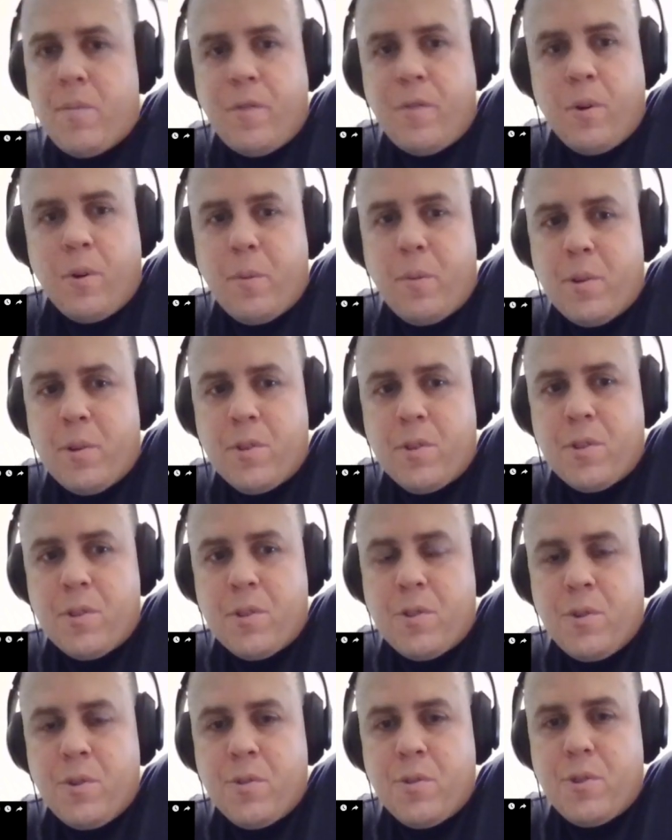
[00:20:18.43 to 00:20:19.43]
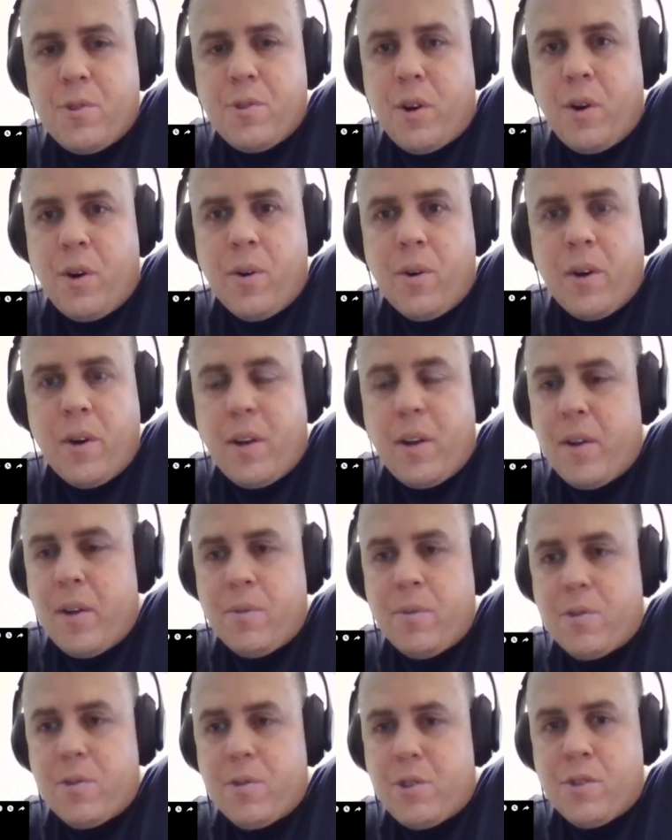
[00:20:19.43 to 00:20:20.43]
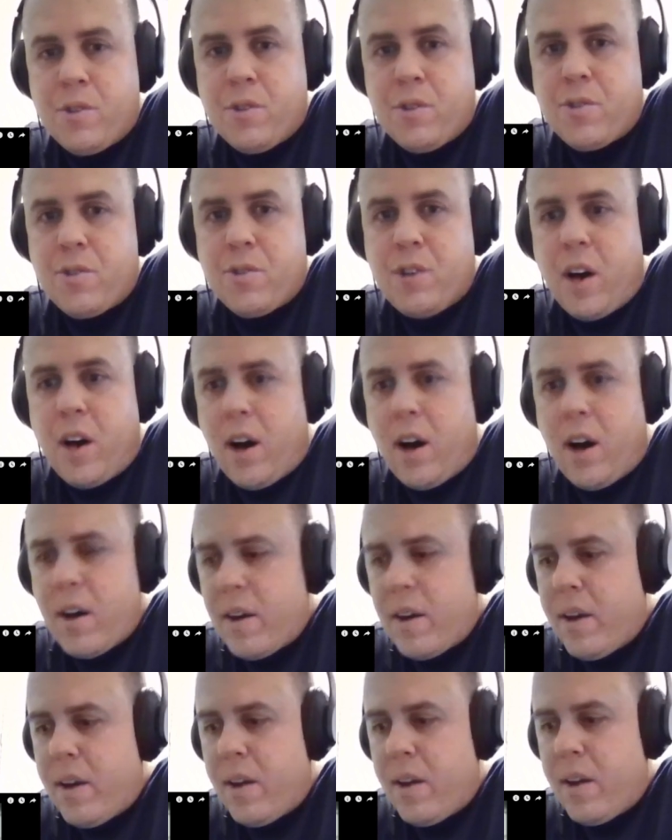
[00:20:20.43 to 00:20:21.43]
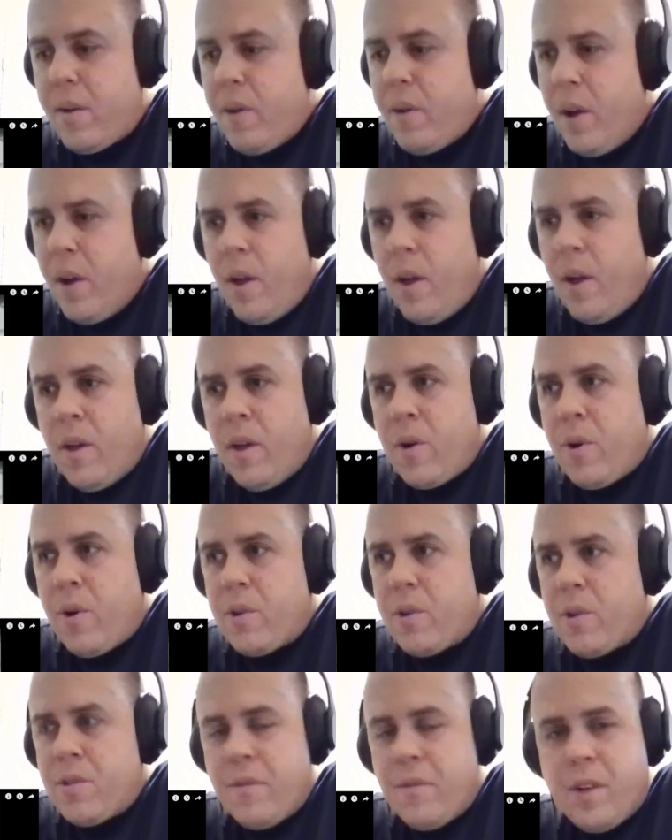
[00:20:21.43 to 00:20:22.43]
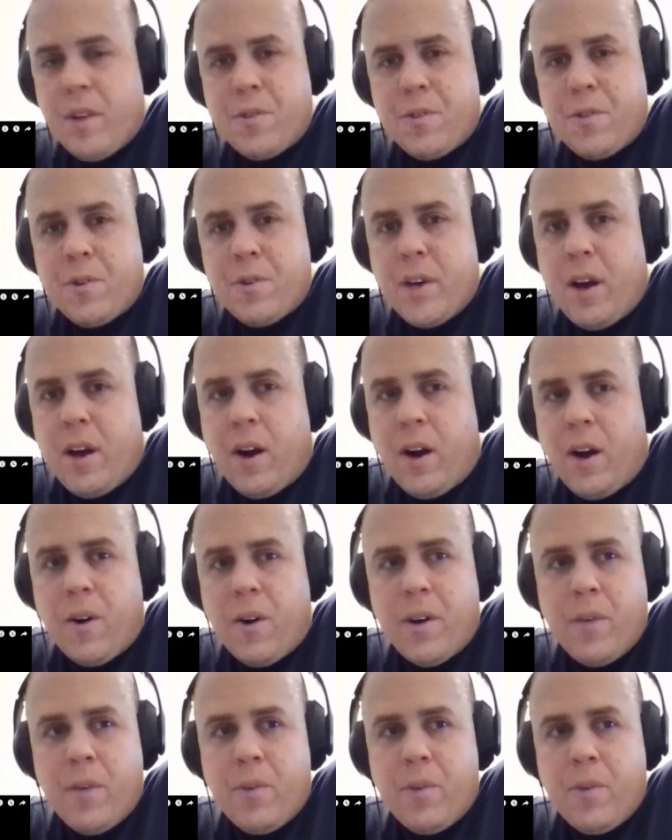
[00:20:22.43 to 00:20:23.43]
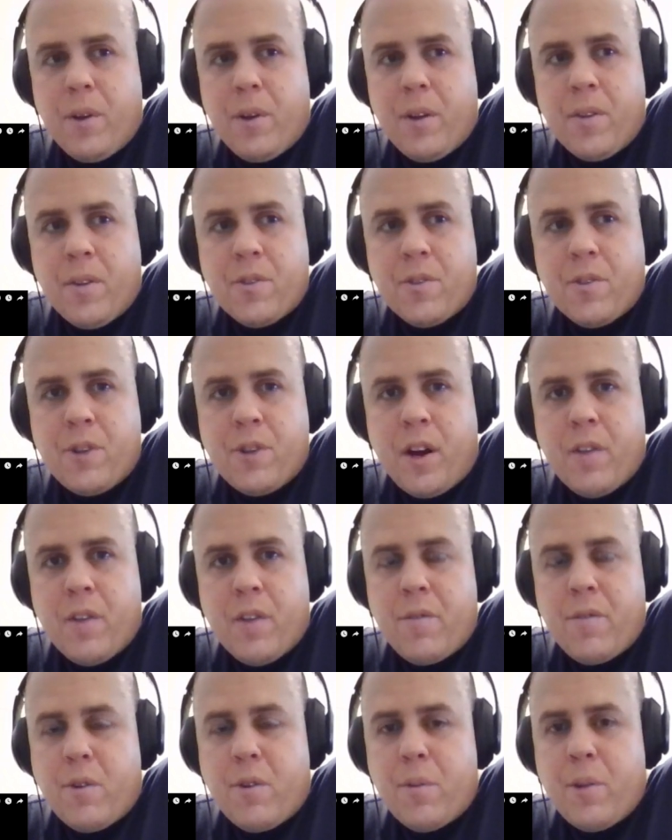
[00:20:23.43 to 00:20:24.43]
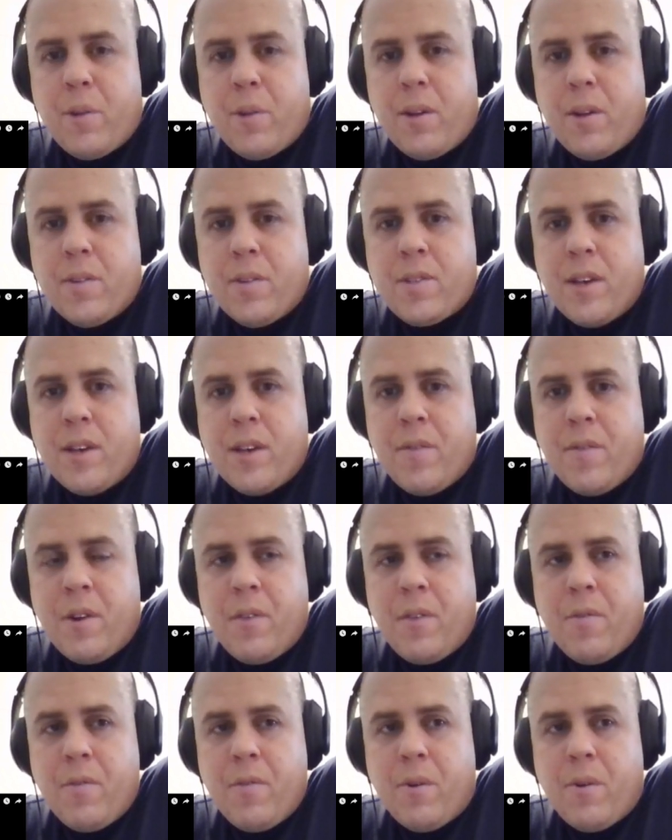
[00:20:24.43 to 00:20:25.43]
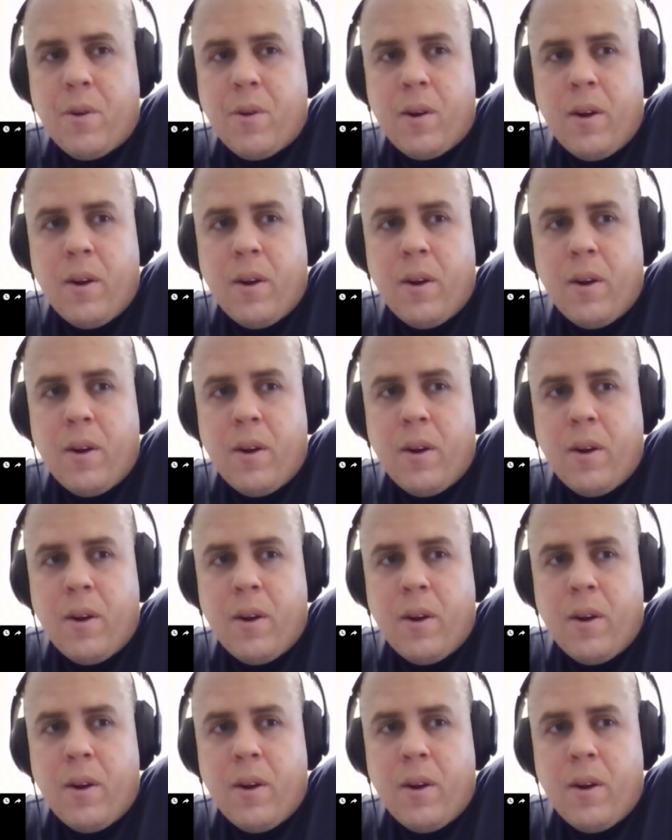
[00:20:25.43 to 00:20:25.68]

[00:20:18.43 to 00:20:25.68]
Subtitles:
Foreman just too strong, and it was just a shock. And of course, eventually Ali would get the shot at Foreman in '74,